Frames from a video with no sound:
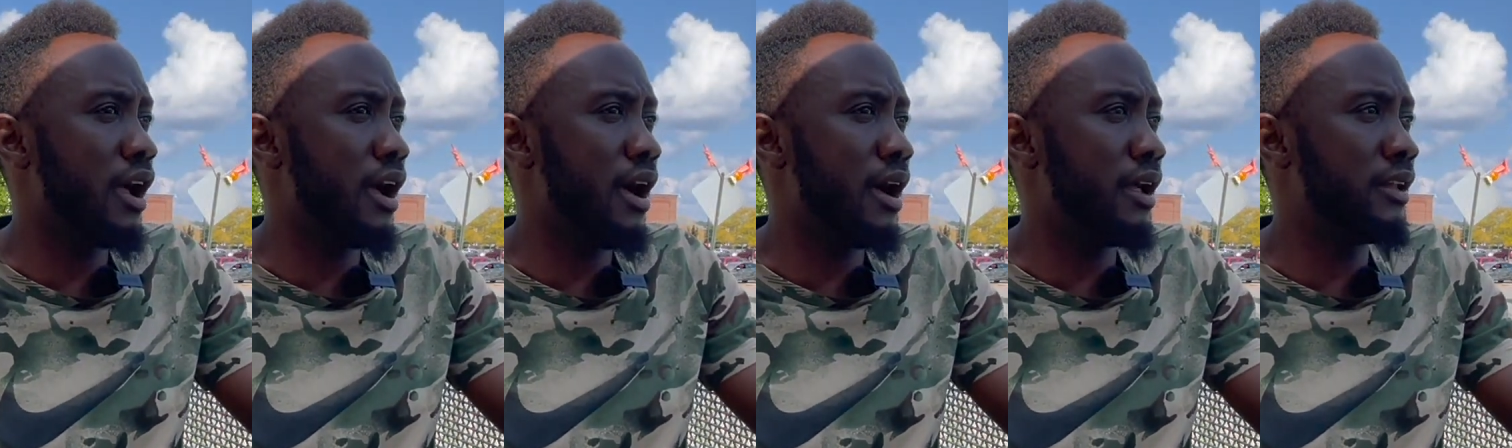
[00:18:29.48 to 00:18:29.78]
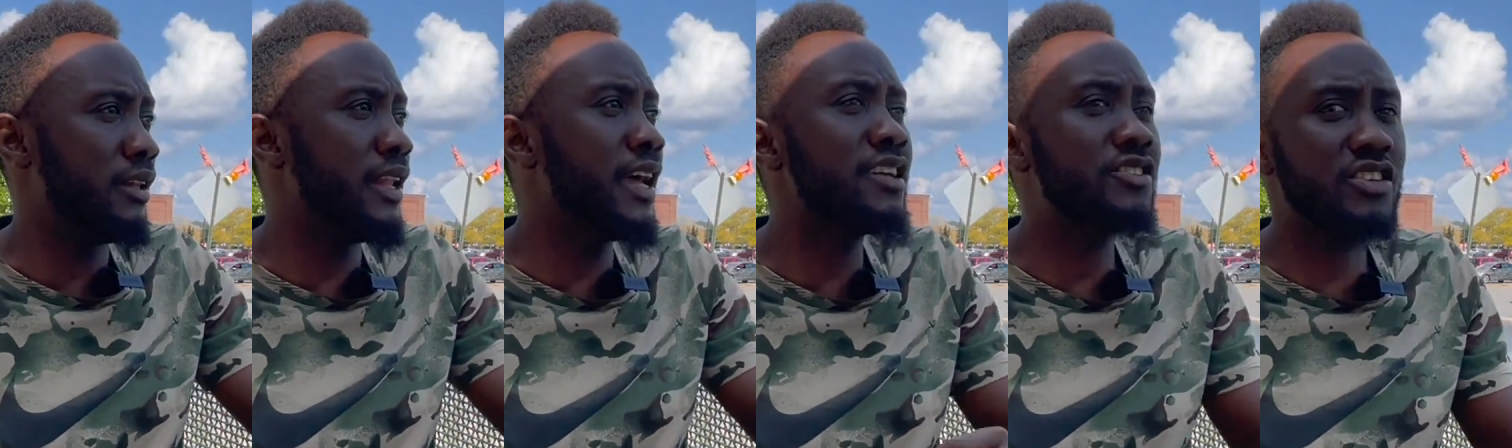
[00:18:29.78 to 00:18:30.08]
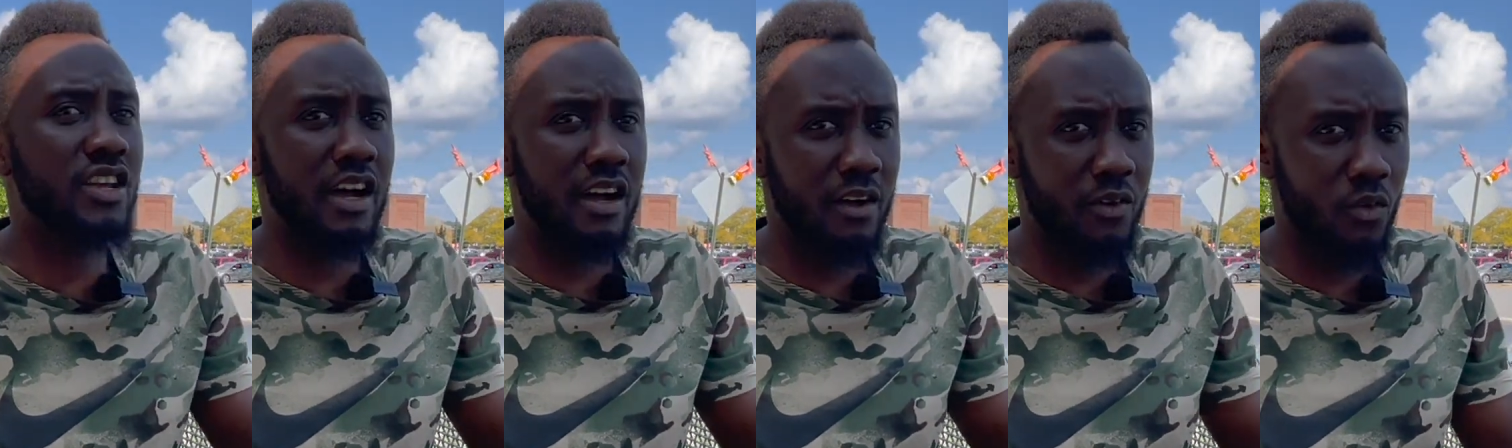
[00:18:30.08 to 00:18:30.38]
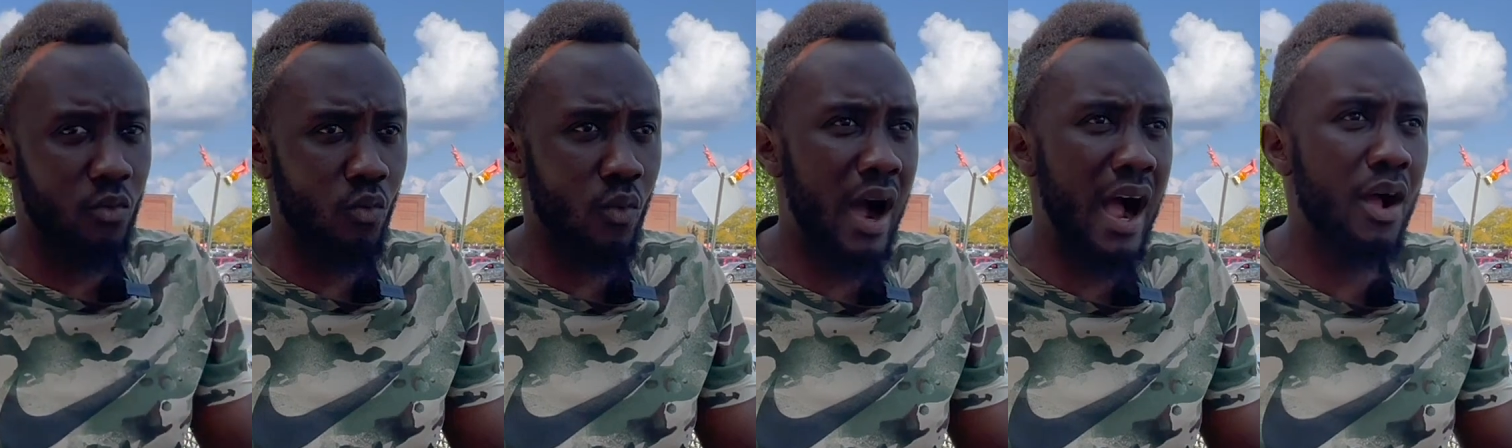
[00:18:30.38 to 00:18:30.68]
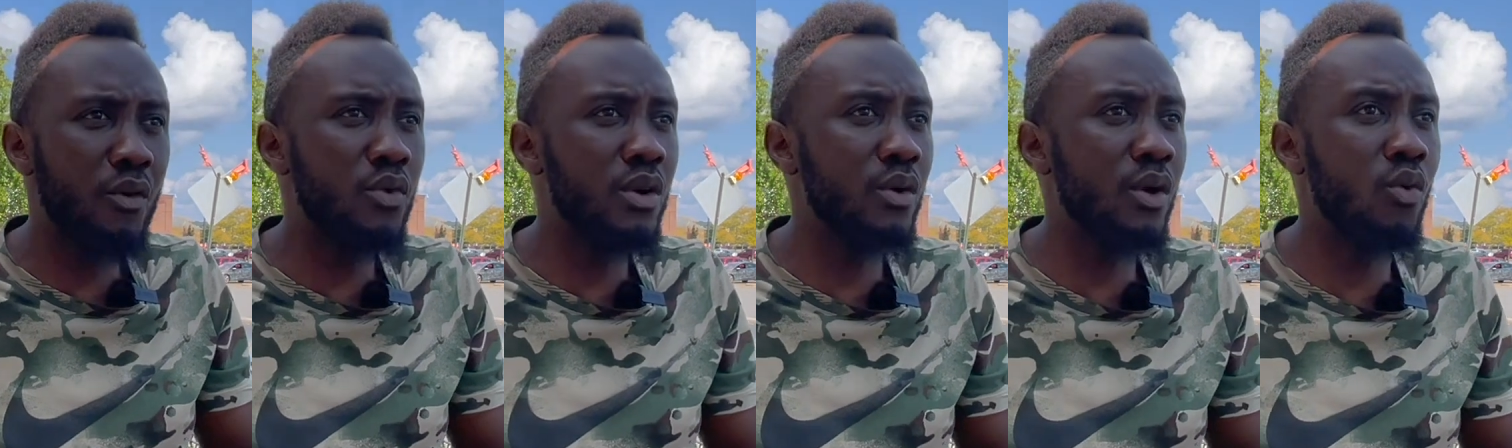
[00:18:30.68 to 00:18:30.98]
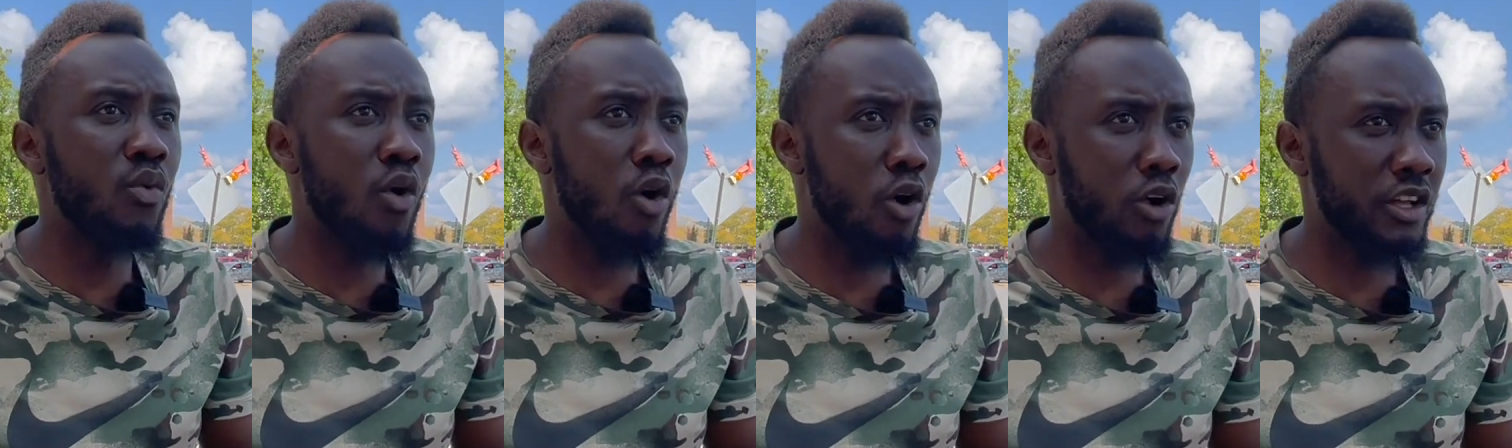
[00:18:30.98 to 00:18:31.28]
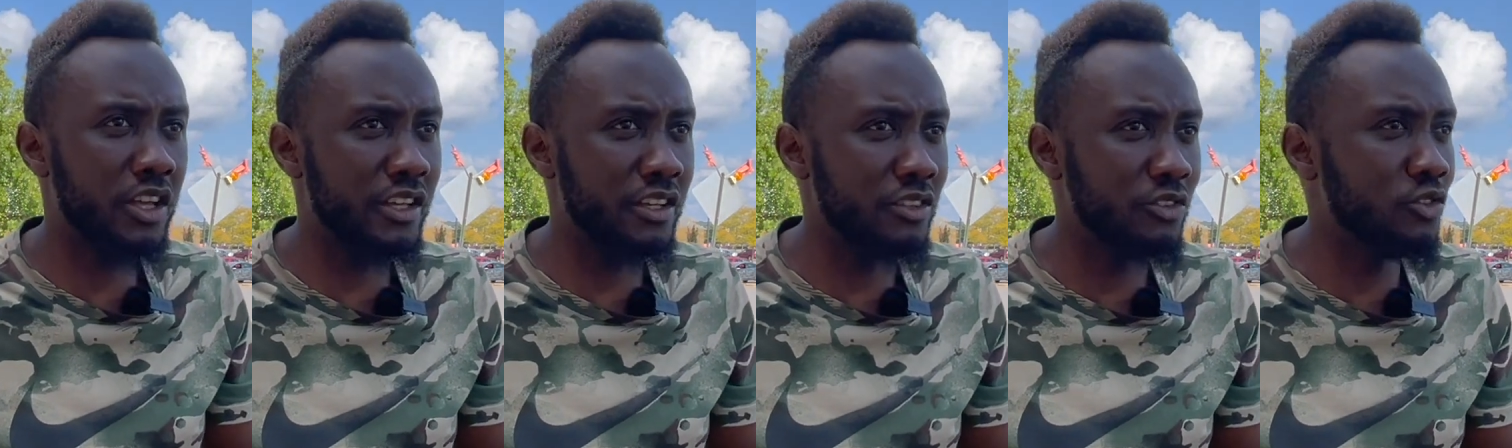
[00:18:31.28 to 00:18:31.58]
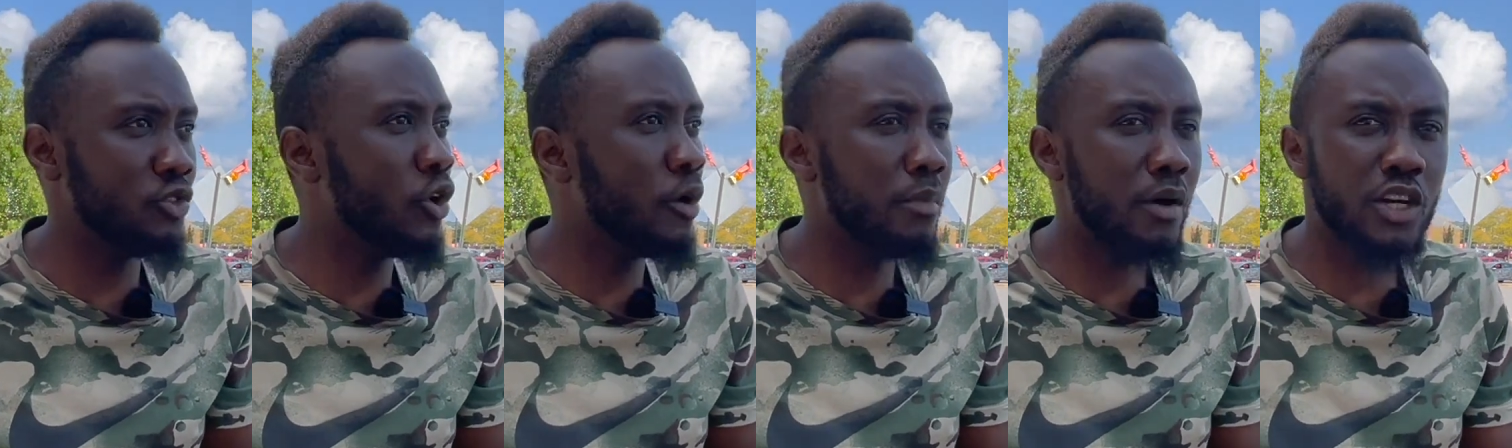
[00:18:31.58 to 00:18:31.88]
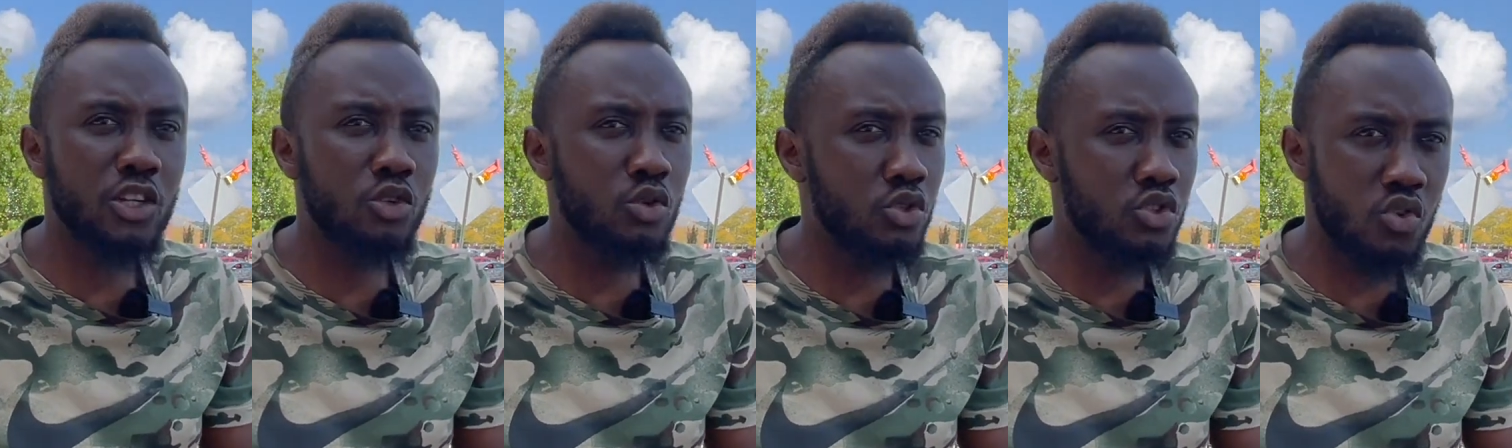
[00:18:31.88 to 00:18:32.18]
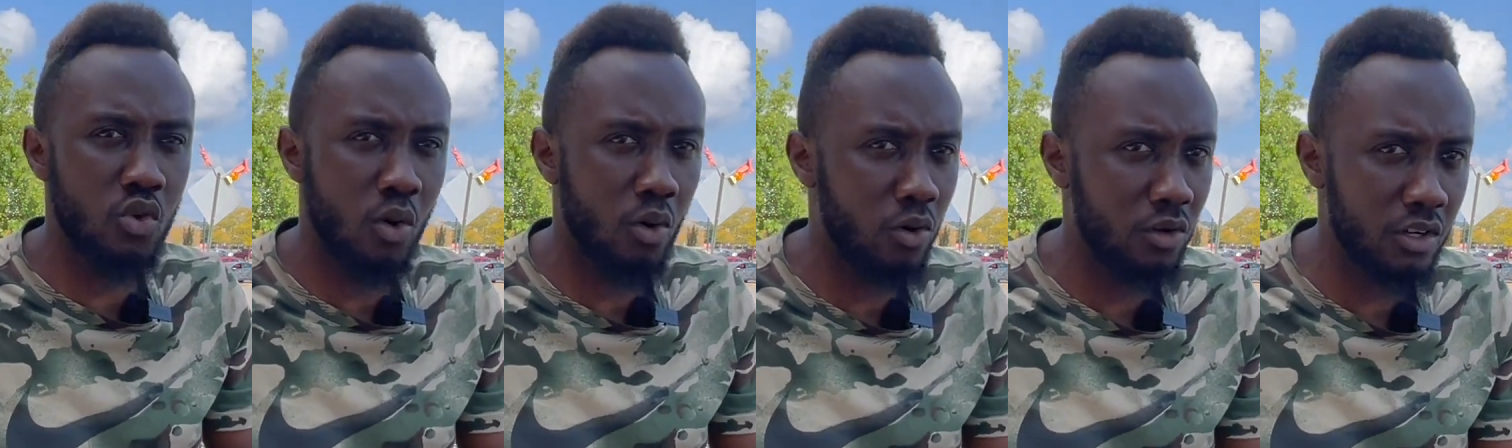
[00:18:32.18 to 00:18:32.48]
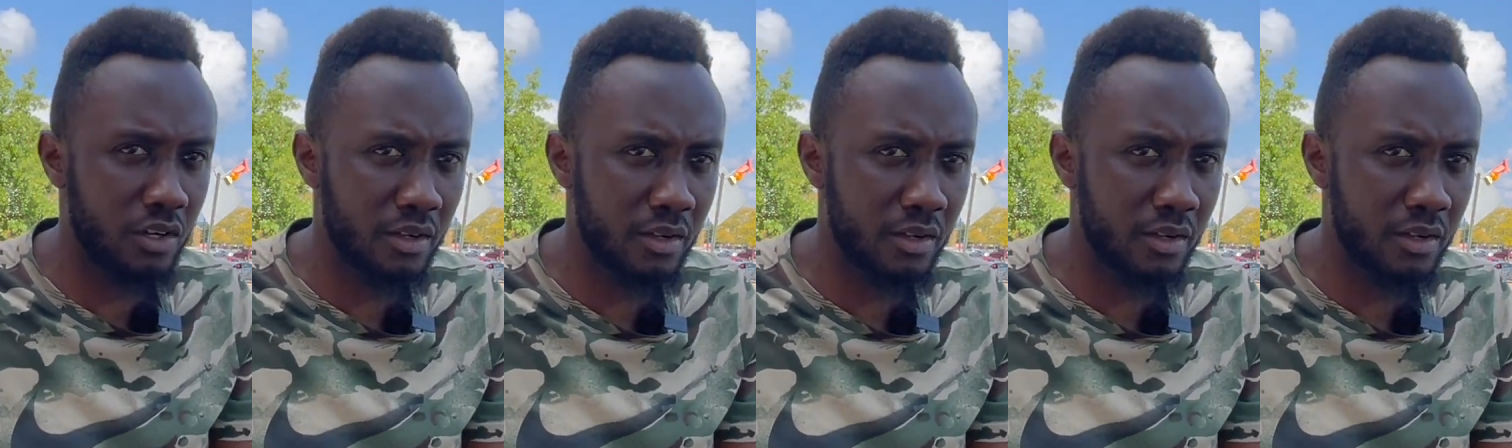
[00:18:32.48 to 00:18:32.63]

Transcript: later, while we were walking, nobody could talk.